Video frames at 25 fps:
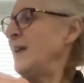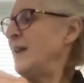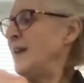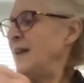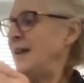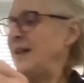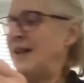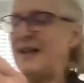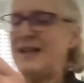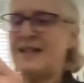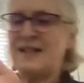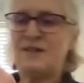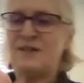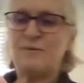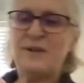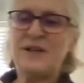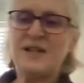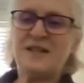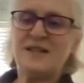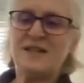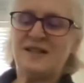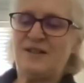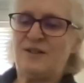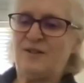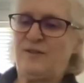Let's read the
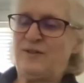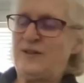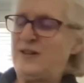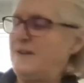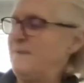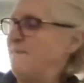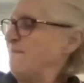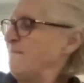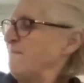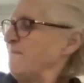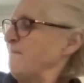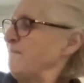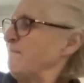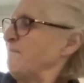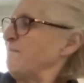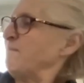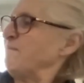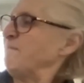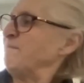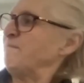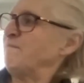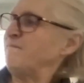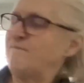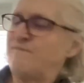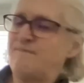story.
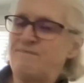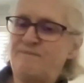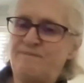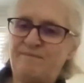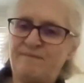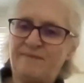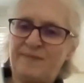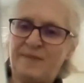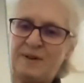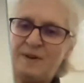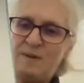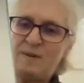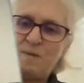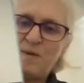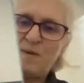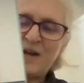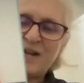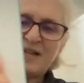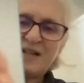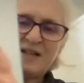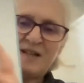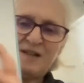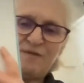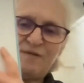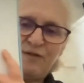
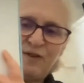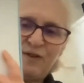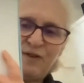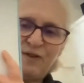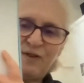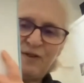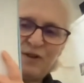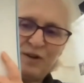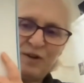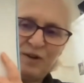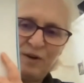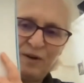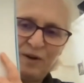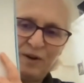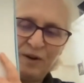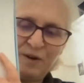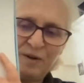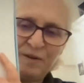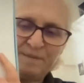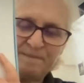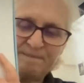Waiting for Hugo.